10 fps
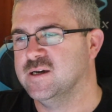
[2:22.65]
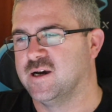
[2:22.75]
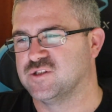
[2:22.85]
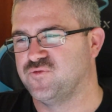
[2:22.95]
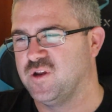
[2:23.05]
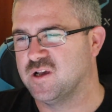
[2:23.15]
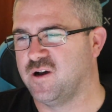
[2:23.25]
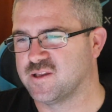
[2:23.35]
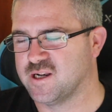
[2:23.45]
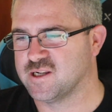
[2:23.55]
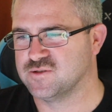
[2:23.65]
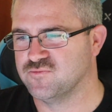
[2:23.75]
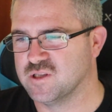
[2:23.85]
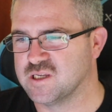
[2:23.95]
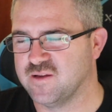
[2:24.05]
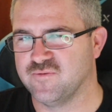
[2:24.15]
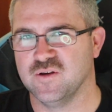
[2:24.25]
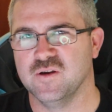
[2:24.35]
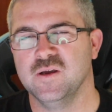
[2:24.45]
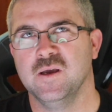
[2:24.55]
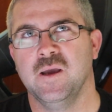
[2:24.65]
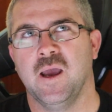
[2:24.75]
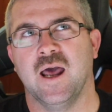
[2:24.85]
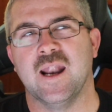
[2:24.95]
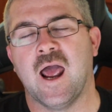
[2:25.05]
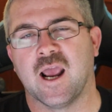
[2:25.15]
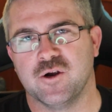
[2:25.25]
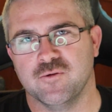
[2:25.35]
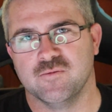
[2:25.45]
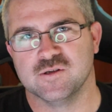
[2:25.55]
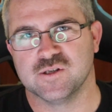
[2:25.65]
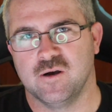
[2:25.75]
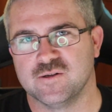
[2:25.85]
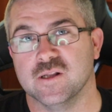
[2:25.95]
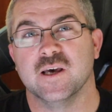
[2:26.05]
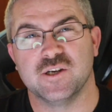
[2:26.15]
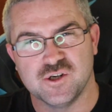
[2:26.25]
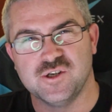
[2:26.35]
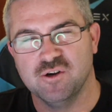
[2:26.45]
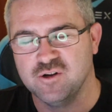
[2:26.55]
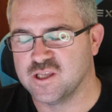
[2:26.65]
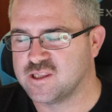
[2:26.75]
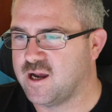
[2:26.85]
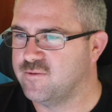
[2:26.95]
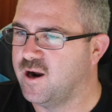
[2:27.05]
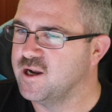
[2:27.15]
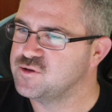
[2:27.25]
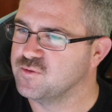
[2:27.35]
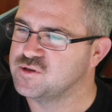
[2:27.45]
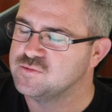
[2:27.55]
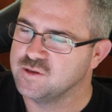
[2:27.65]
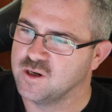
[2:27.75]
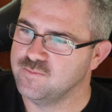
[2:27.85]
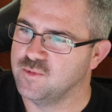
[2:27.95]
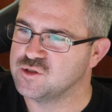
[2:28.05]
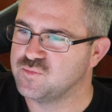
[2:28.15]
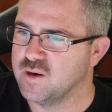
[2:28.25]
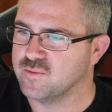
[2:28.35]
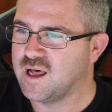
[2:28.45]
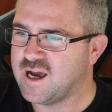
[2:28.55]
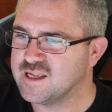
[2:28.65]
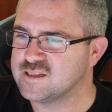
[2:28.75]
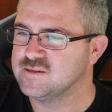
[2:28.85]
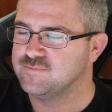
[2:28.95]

I just feel like that doesn't really give you an accurate result unless you're shooting at that range, which most people aren't.